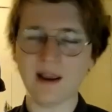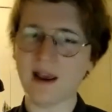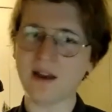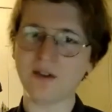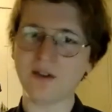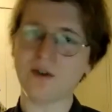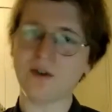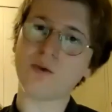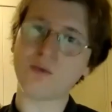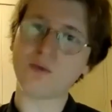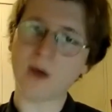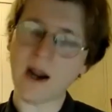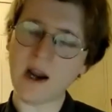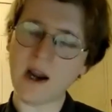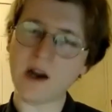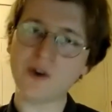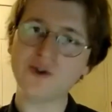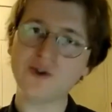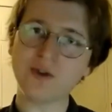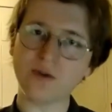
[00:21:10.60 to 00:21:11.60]
as a
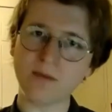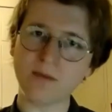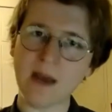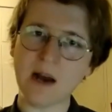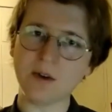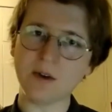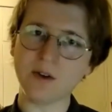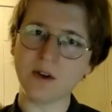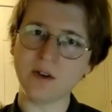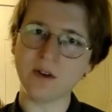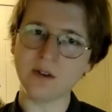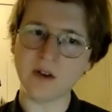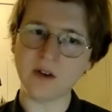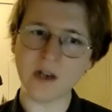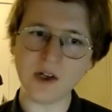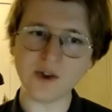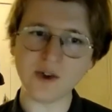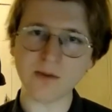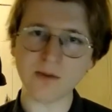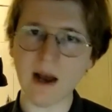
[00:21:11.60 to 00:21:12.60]
range of mountains,
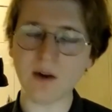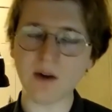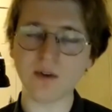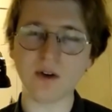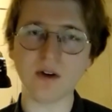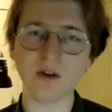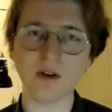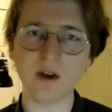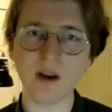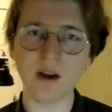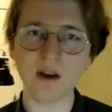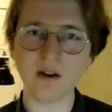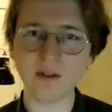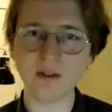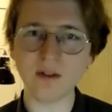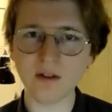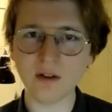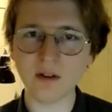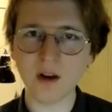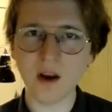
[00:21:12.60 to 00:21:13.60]
and each mountain
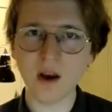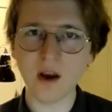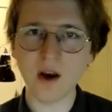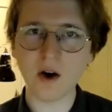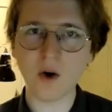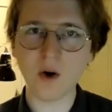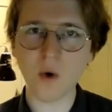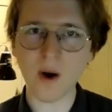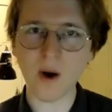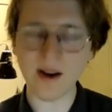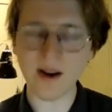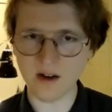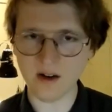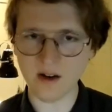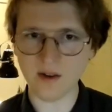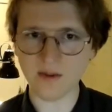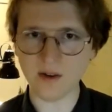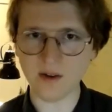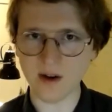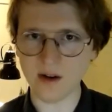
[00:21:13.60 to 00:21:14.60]
tastes quite
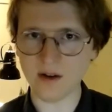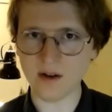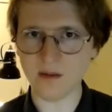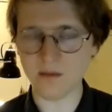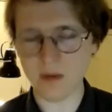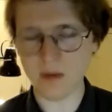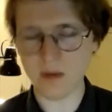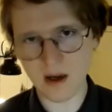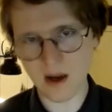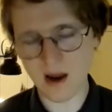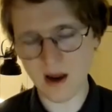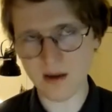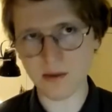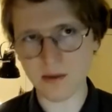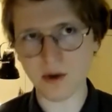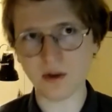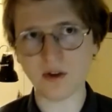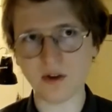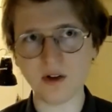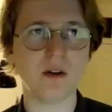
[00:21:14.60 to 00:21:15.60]
different, and being
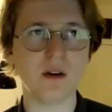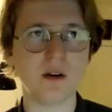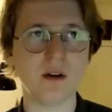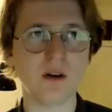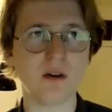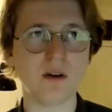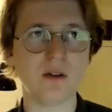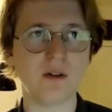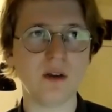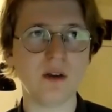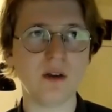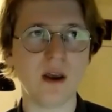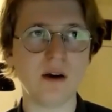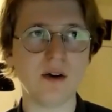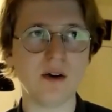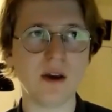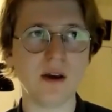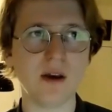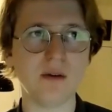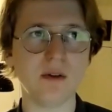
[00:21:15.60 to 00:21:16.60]
able to
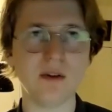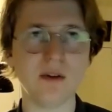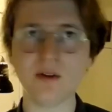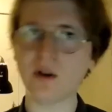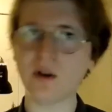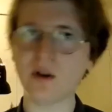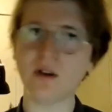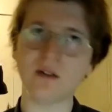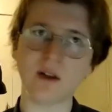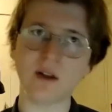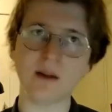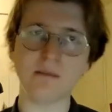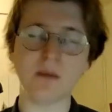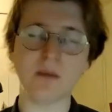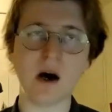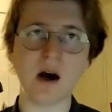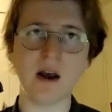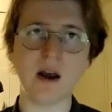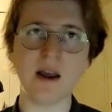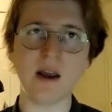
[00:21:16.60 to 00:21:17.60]
say, okay, well, this tastes like
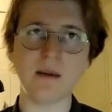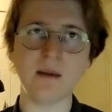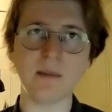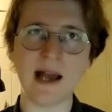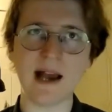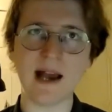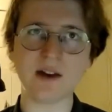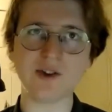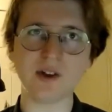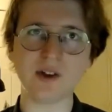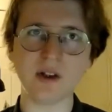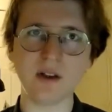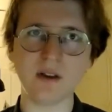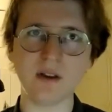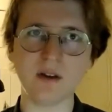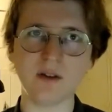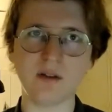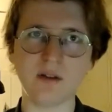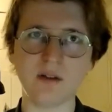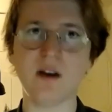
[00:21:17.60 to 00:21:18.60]
mahe, but
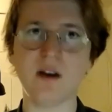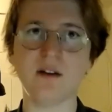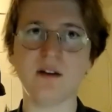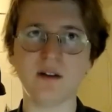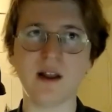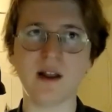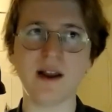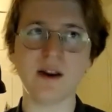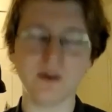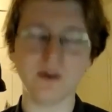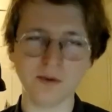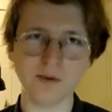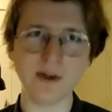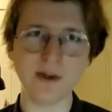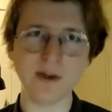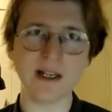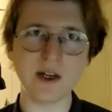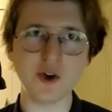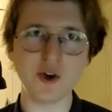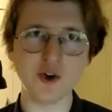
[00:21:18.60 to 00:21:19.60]
actually this tastes like
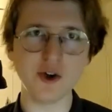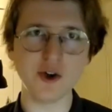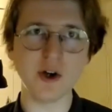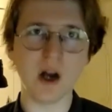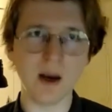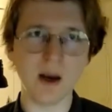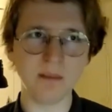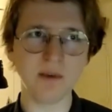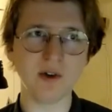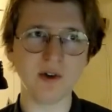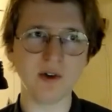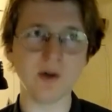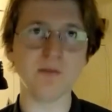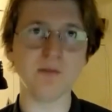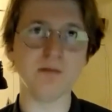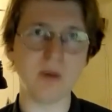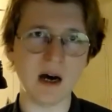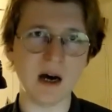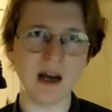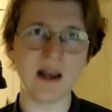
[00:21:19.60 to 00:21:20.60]
really good
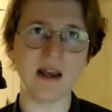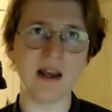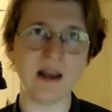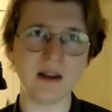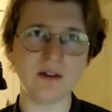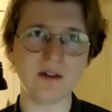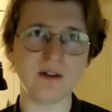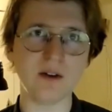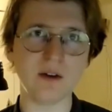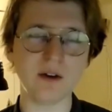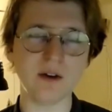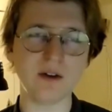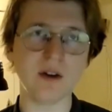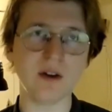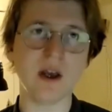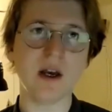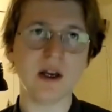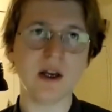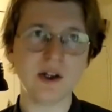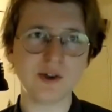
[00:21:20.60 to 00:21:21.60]
upslope mahe. So
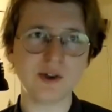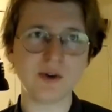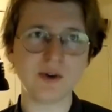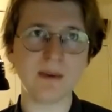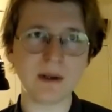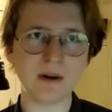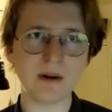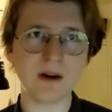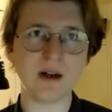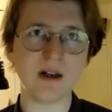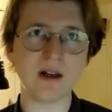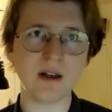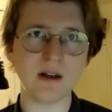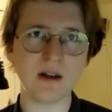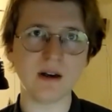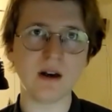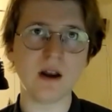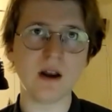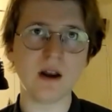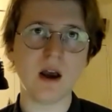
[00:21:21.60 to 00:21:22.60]
it's Shuimen
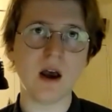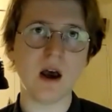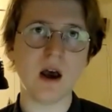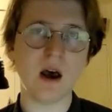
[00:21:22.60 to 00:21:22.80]
Kun,